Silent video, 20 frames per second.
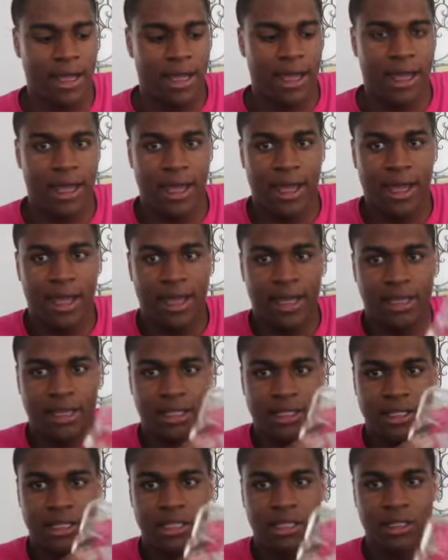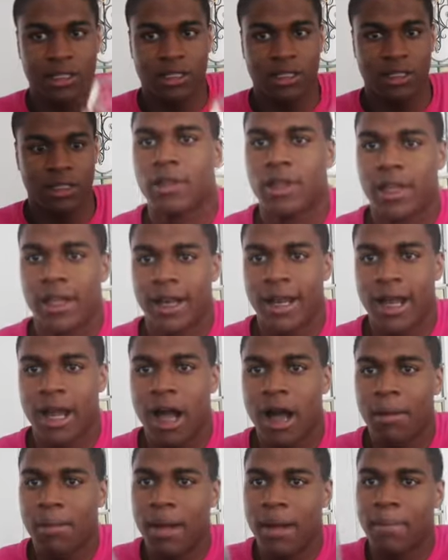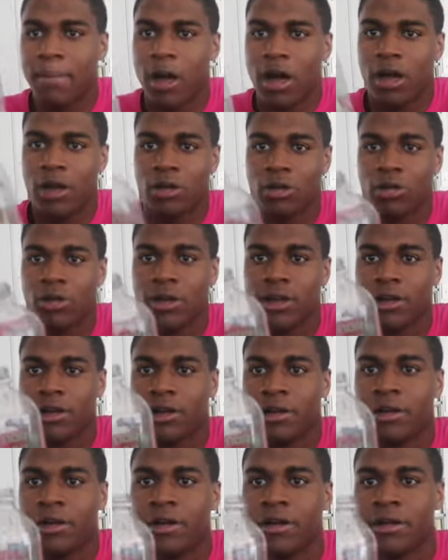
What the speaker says: eggs, and I got my bottle here.